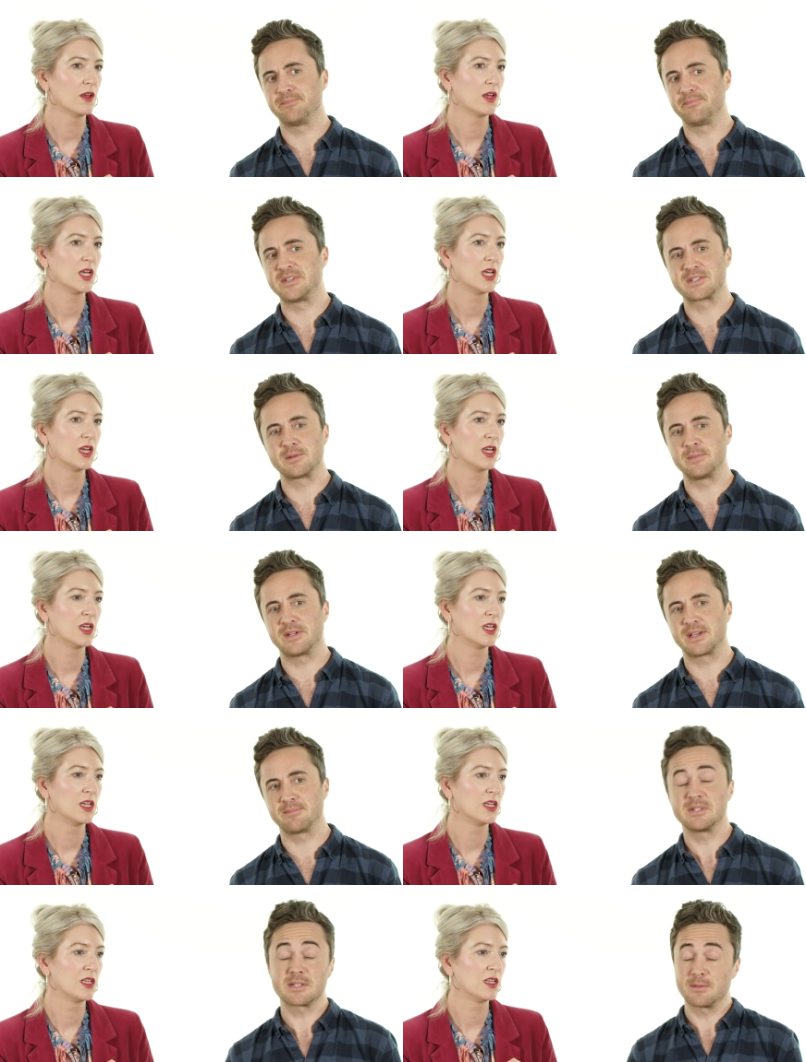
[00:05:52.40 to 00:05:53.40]

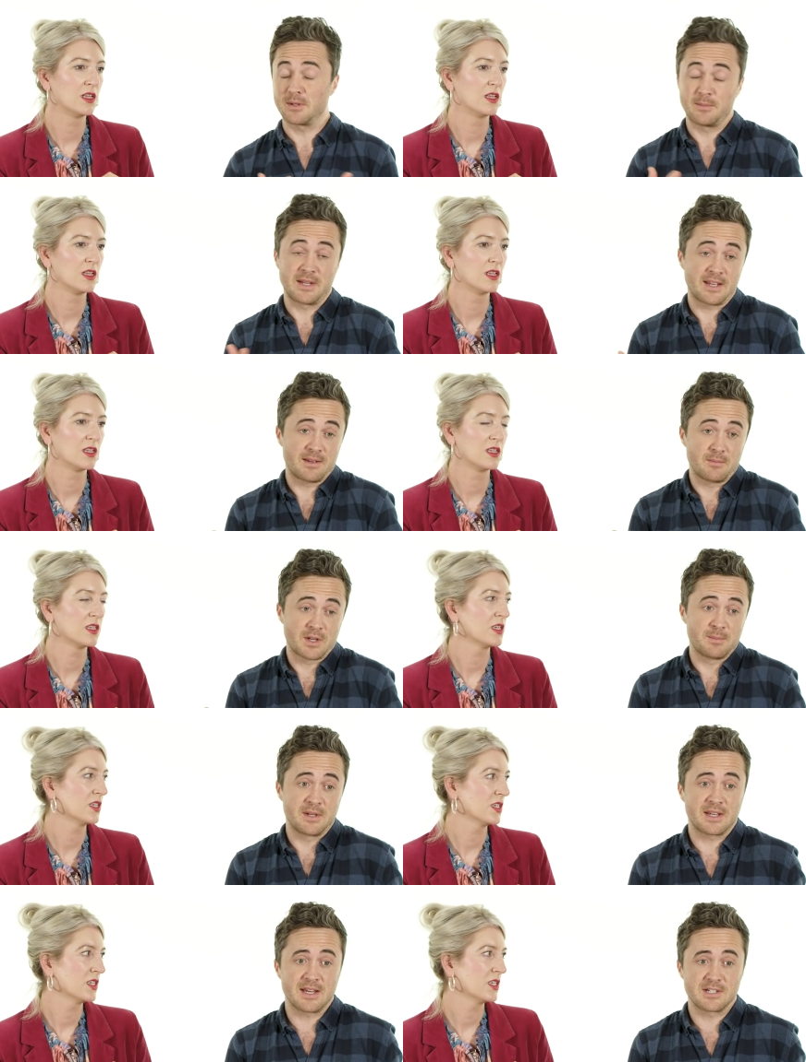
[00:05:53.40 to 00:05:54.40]
Speaker 1: miscommunicate
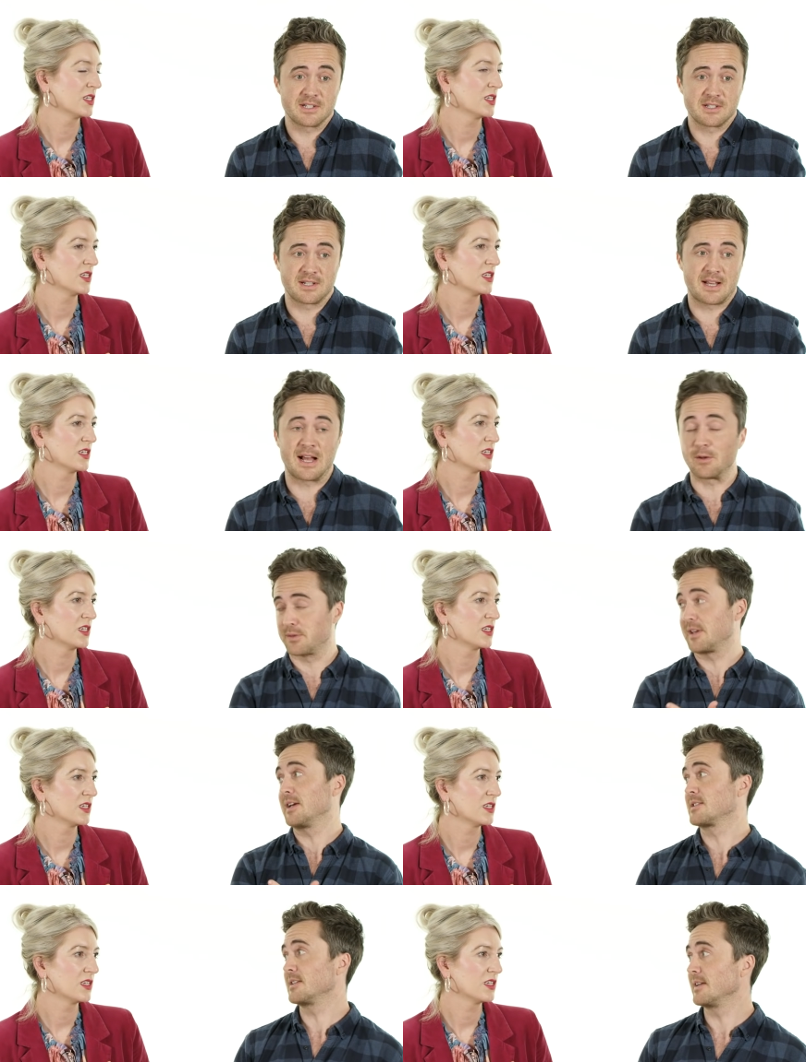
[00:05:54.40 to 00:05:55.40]
miscommunications in a
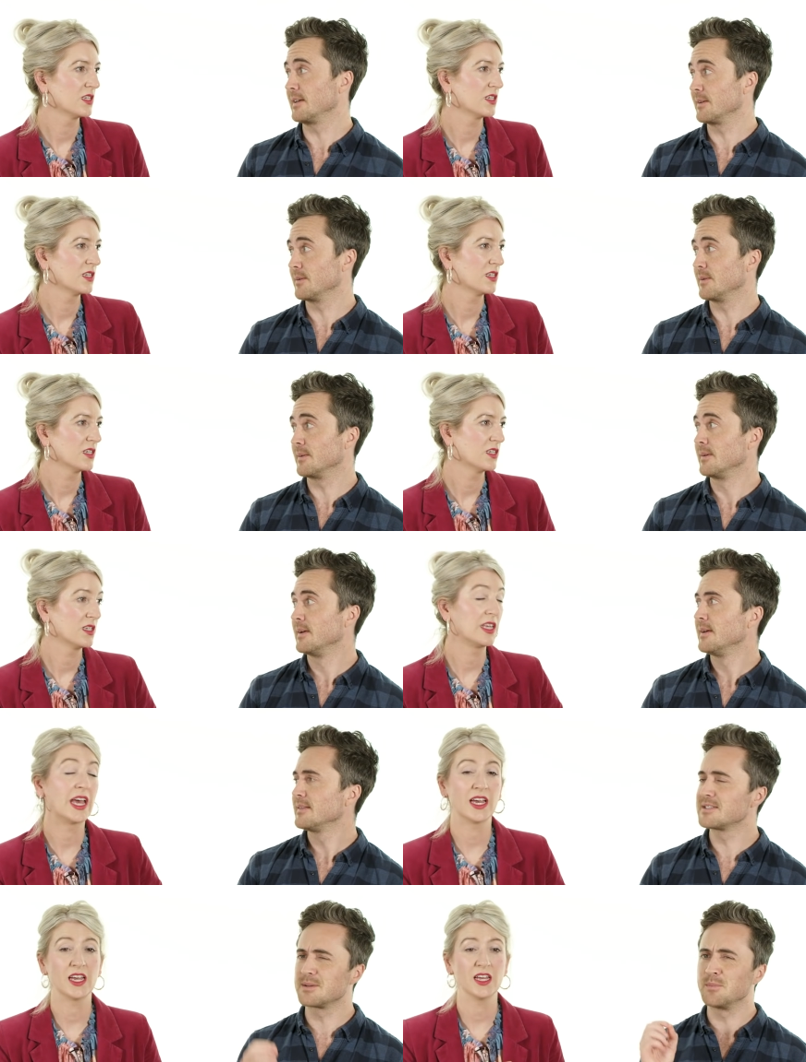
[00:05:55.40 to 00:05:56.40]
healthcare setting, or
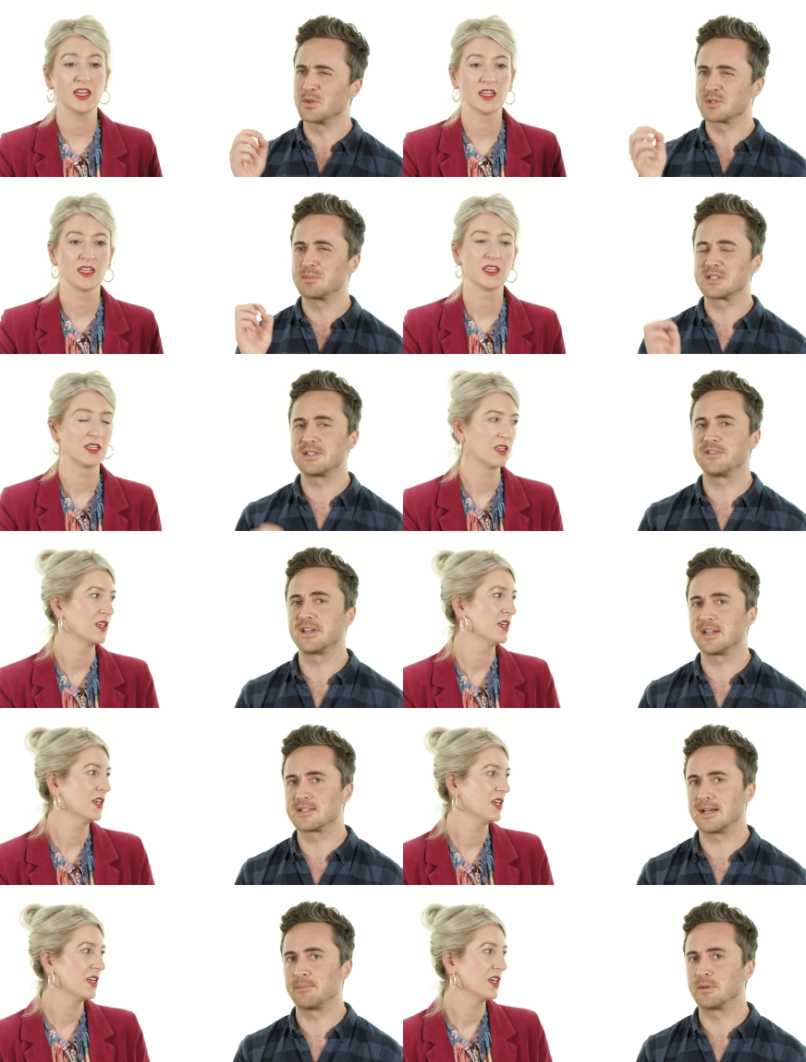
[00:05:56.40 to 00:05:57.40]
yeah. these are more specific
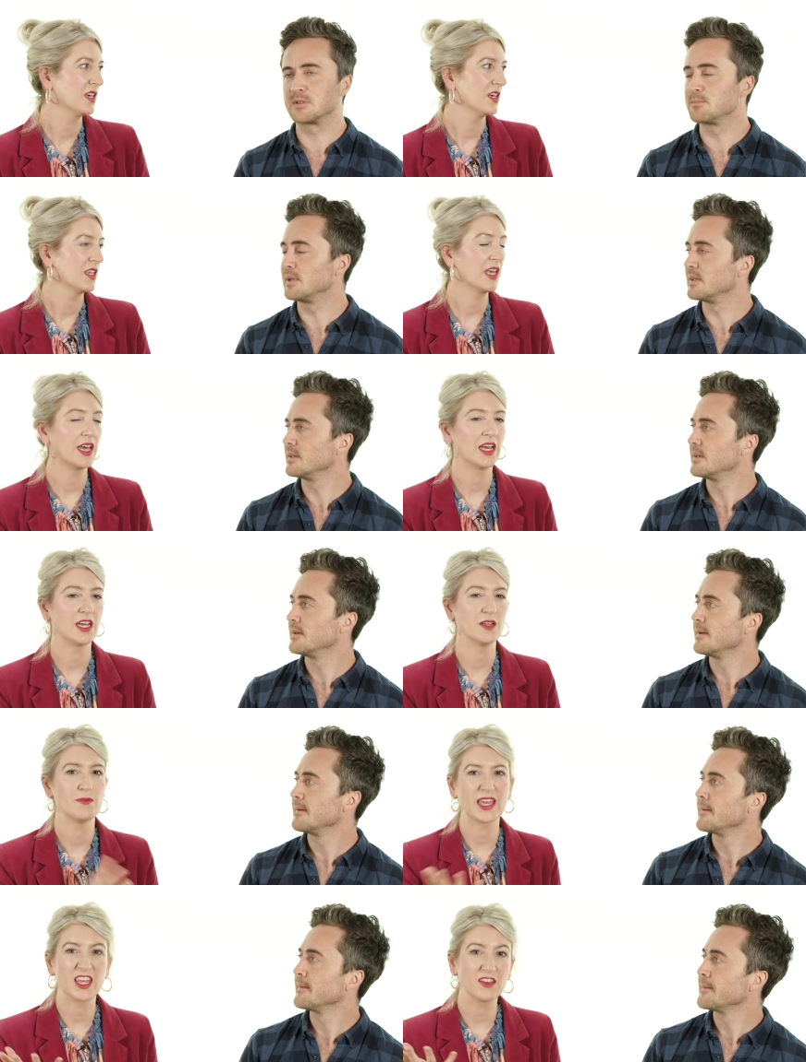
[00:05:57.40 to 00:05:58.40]
examples. But yeah,
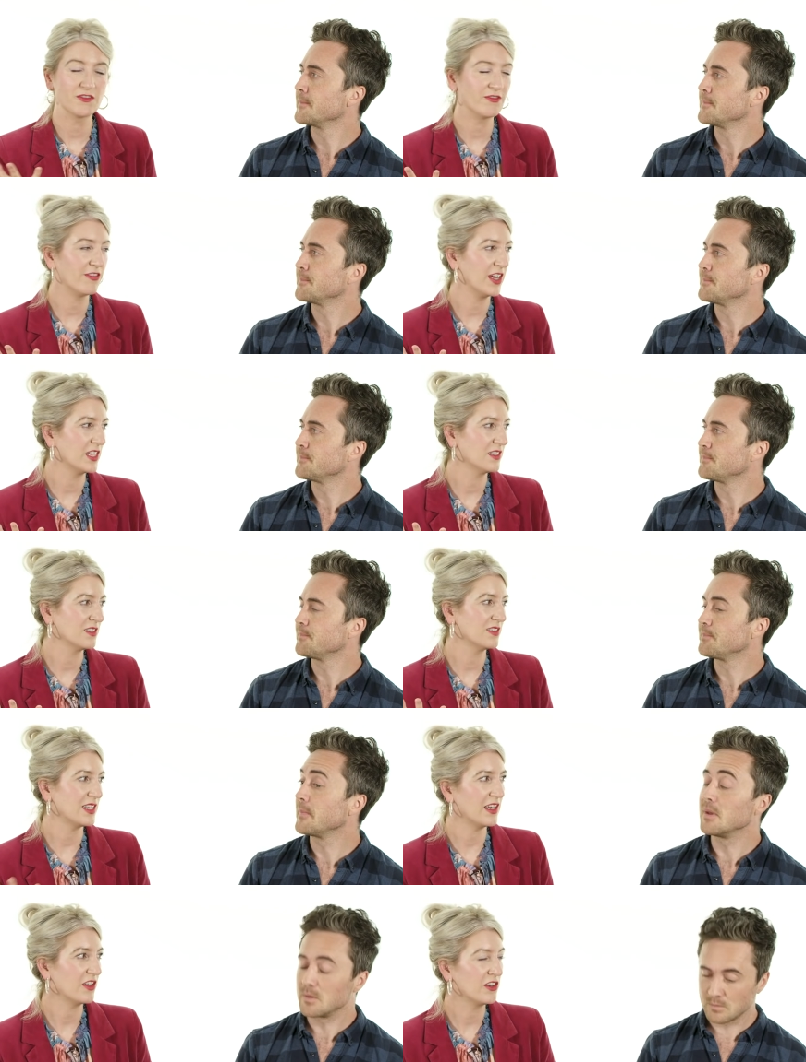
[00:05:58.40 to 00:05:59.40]
Speaker 2: making
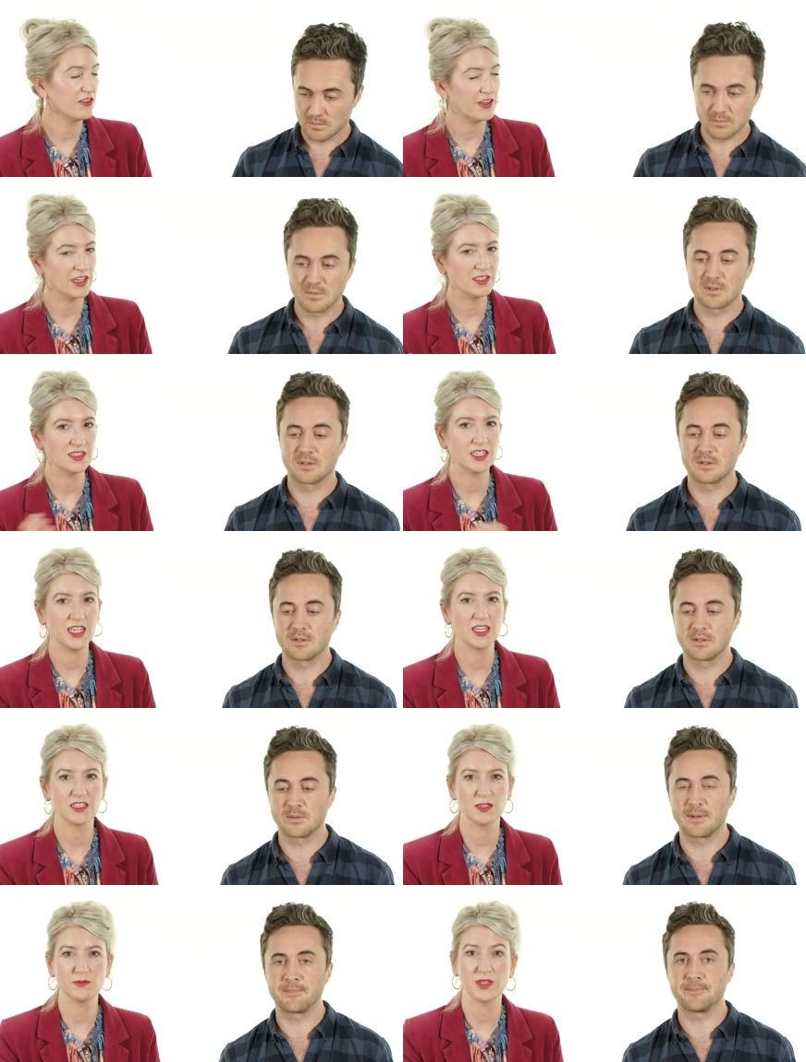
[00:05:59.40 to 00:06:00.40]
friends at
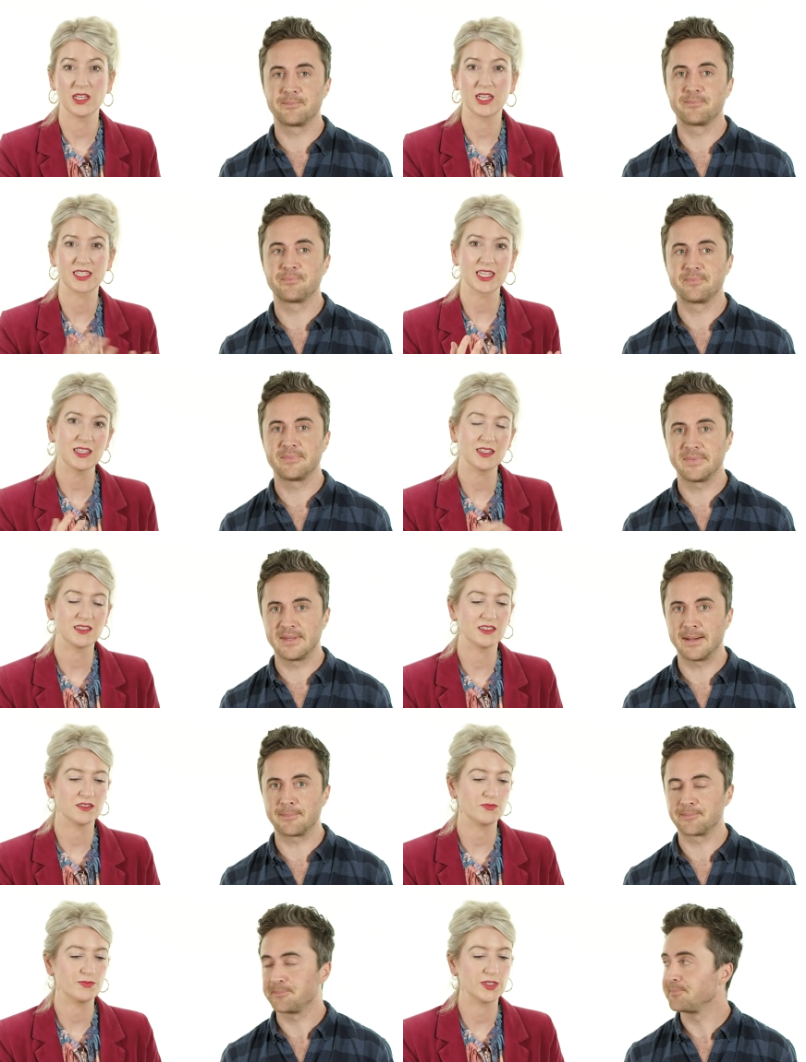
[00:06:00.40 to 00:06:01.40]
university, something like that. That's
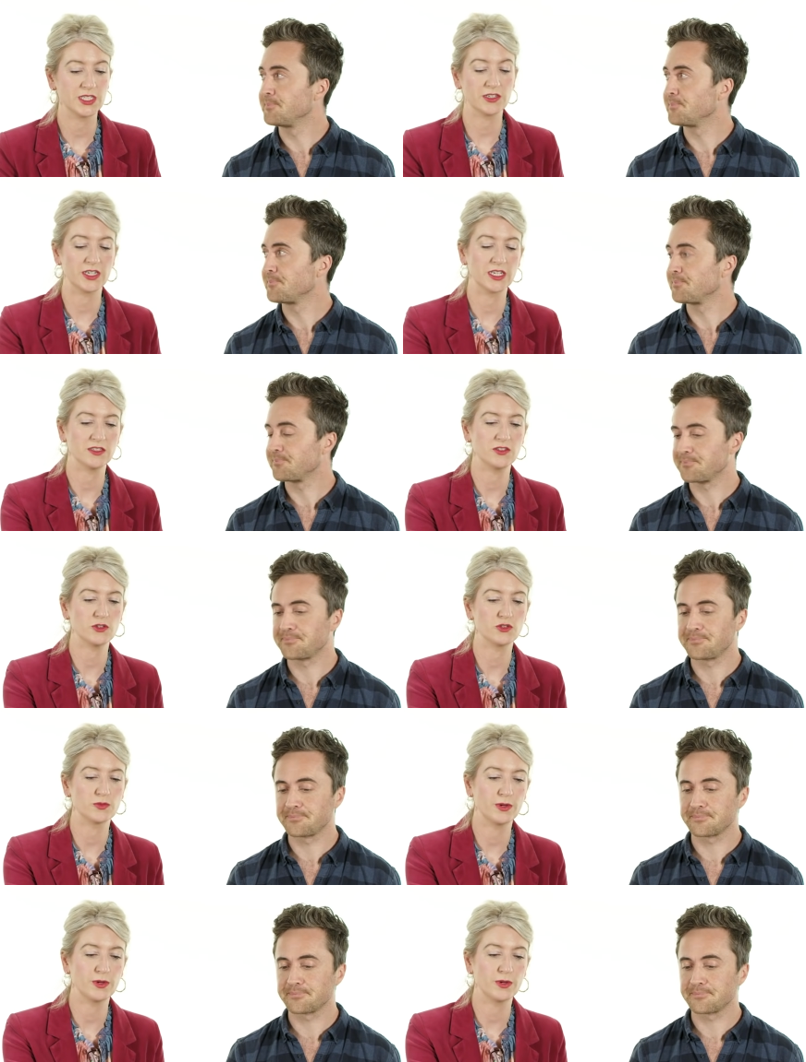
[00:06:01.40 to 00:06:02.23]
yep. a serious social